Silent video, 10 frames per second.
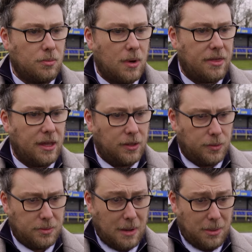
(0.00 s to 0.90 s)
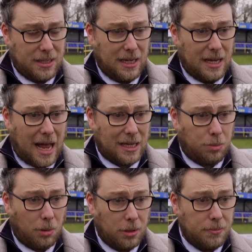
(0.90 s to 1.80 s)
where things which may be seen as
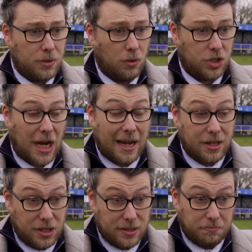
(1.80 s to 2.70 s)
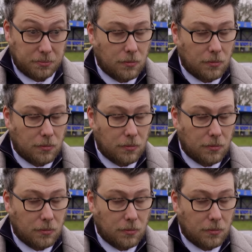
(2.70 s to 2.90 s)
problems or challenges,